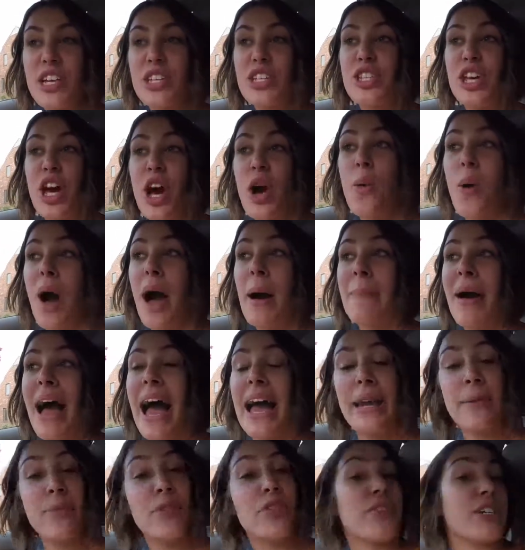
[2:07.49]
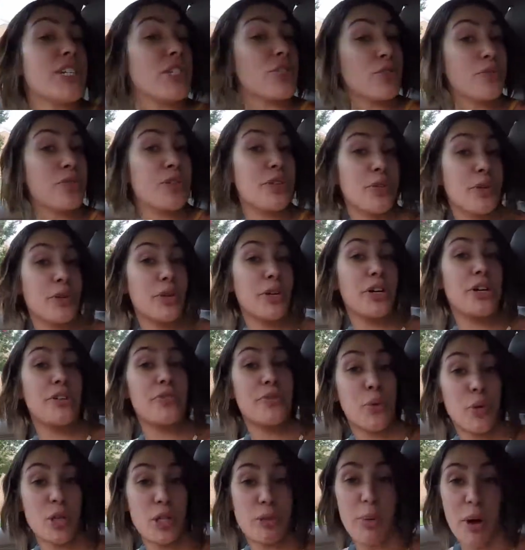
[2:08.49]
So I am the regional recruiter
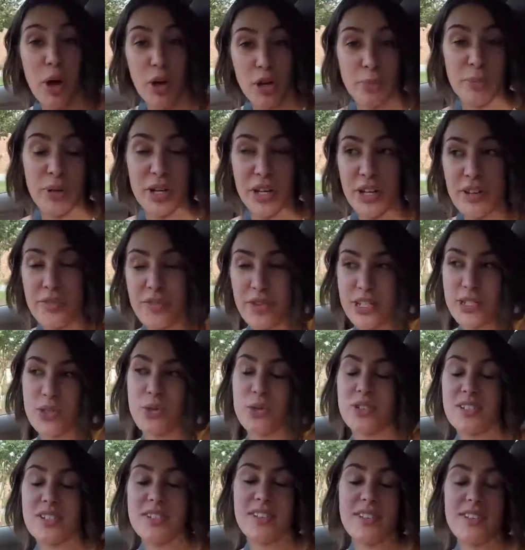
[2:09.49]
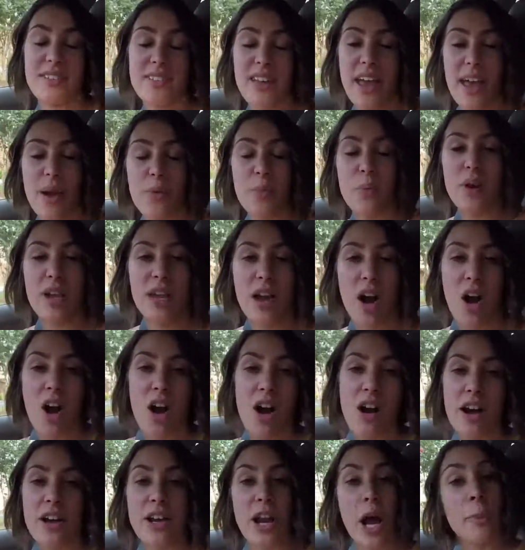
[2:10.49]
for DePaul Community Resources, and we
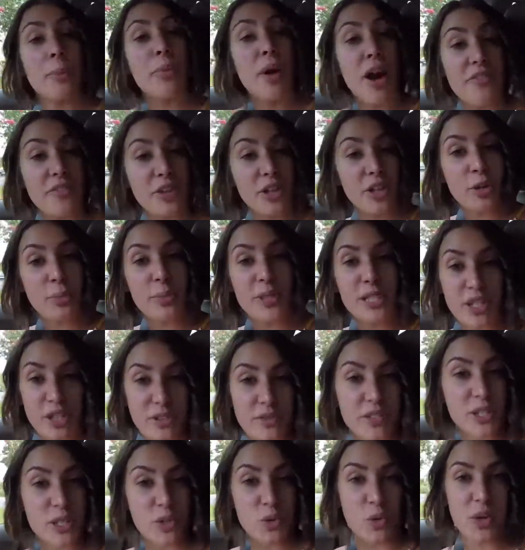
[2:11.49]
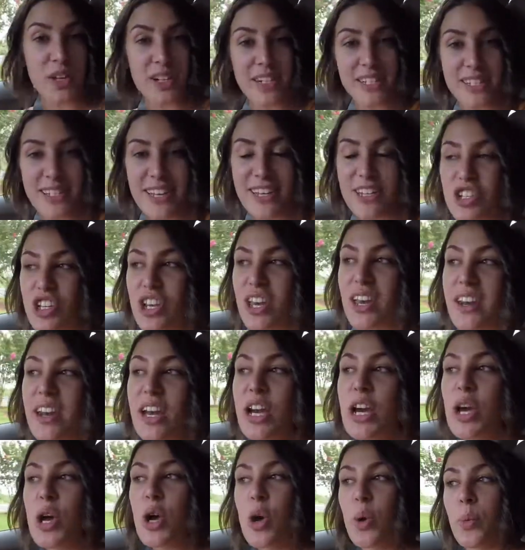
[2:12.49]
are a nonprofit human services organization.
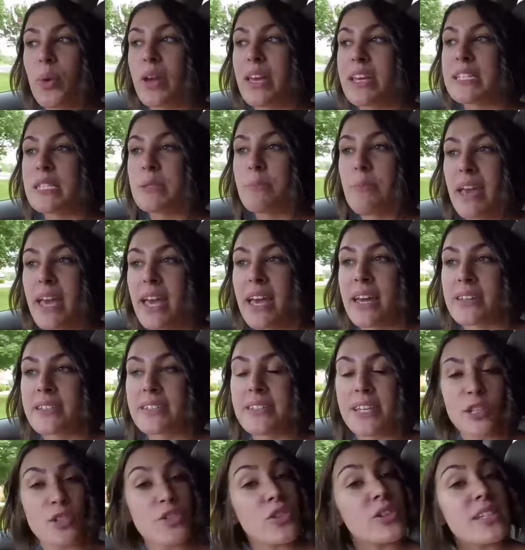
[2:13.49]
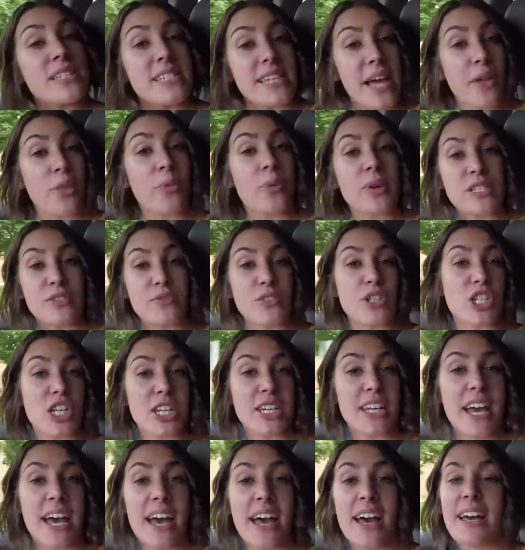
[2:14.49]
We span Central and Southwest
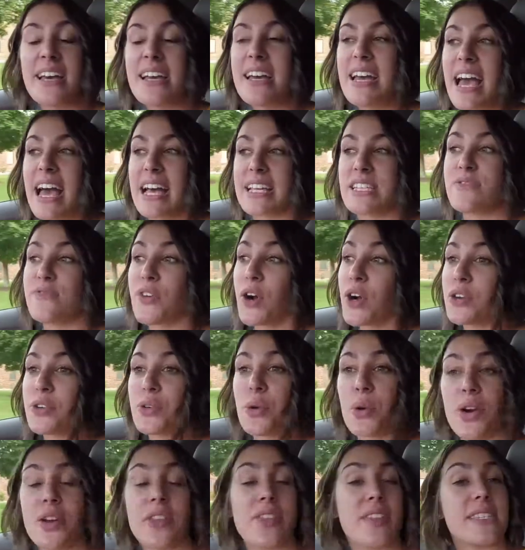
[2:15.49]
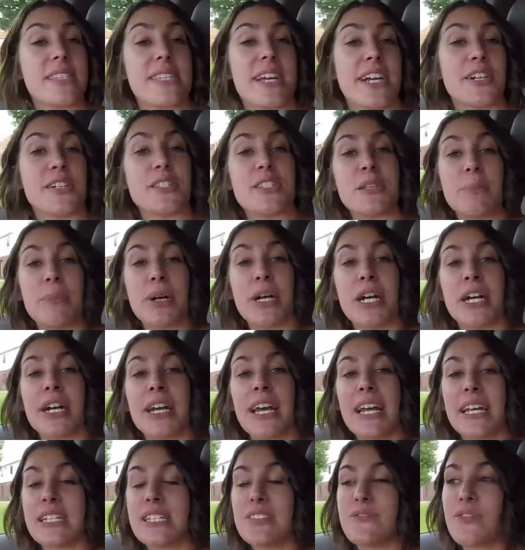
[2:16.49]
Virginia, as far north as Harrisonburg
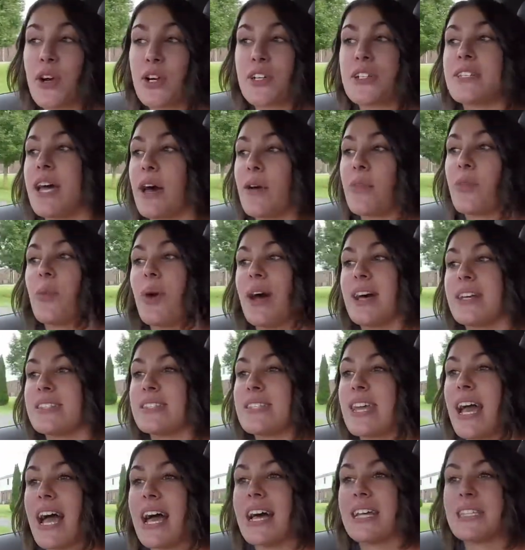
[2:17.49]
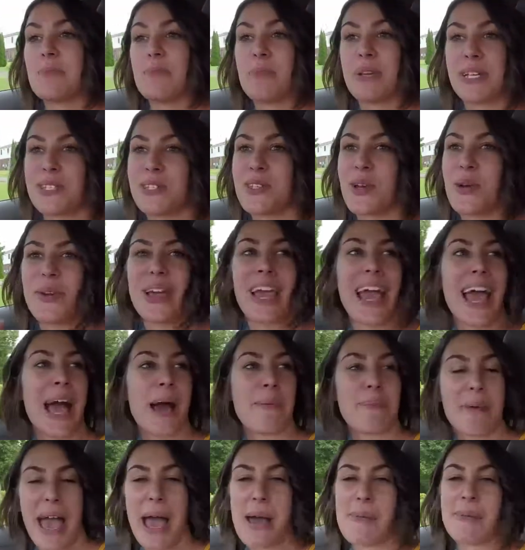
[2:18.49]
and as far southwest as Big Stone
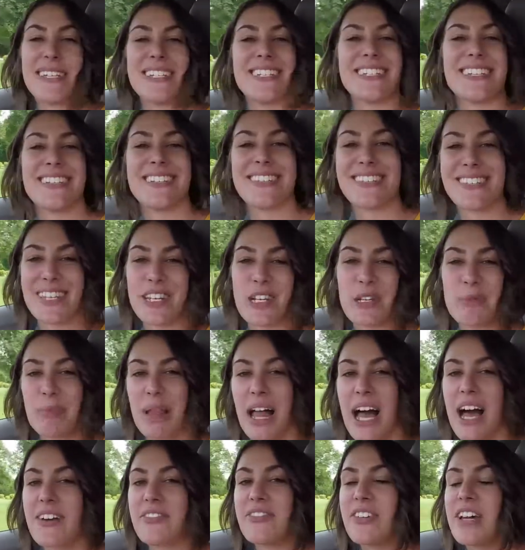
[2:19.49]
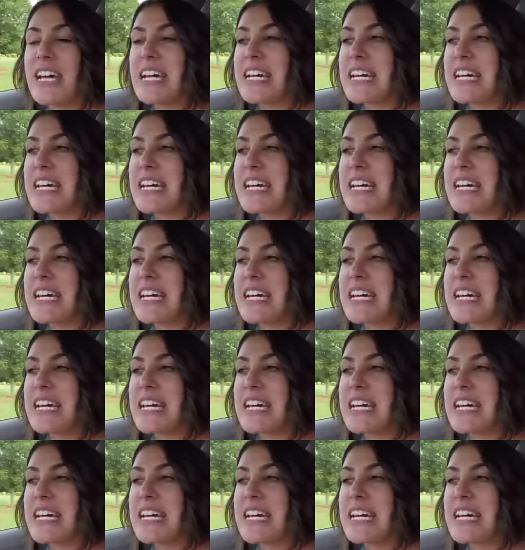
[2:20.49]
Gap, Abingdon, Cedar Bluff.